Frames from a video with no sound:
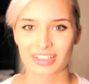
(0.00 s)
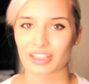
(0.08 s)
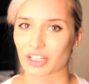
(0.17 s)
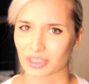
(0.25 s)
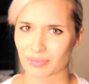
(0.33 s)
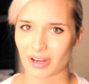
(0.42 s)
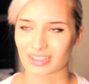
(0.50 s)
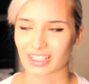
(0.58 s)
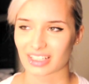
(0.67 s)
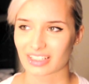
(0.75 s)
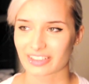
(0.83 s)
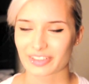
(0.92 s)
LuxeBox
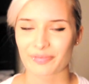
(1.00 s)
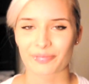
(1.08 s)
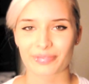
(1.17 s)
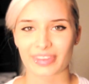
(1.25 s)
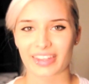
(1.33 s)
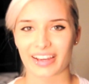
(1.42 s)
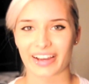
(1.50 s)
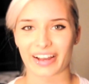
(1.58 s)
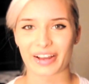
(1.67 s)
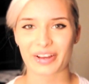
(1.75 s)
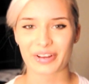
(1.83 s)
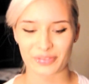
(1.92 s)
that is.
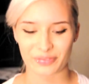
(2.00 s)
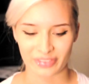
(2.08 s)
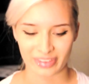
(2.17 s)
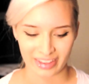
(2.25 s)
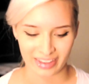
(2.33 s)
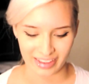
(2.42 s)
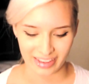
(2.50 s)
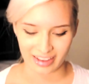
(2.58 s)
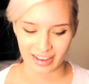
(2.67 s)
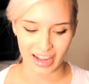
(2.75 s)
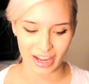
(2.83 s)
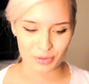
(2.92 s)

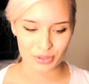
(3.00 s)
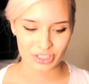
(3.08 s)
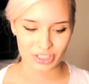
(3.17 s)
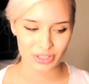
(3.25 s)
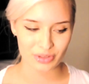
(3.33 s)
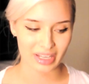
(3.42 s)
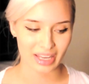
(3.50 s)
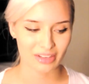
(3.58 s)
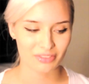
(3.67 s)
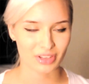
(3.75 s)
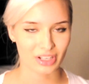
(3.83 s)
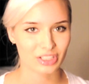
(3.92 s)
I will see you
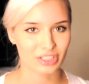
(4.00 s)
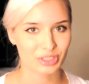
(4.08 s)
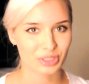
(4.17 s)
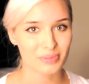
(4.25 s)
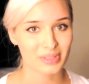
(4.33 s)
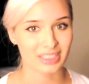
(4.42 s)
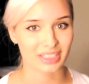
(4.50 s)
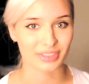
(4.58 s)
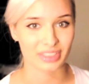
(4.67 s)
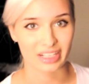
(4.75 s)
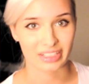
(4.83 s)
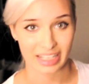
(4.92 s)
again very soon because I have a
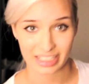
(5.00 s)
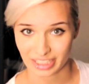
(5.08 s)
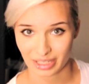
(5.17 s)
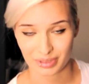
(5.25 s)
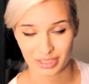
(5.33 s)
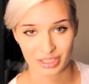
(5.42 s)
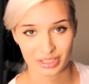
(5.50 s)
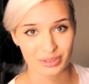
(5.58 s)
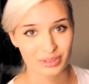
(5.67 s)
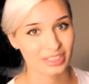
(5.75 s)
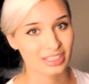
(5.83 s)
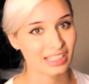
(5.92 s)
lot of catching up to
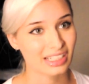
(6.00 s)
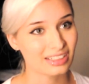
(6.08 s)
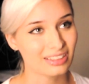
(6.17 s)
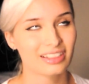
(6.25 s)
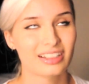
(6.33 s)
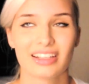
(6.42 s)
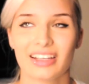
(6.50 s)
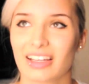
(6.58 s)
do still,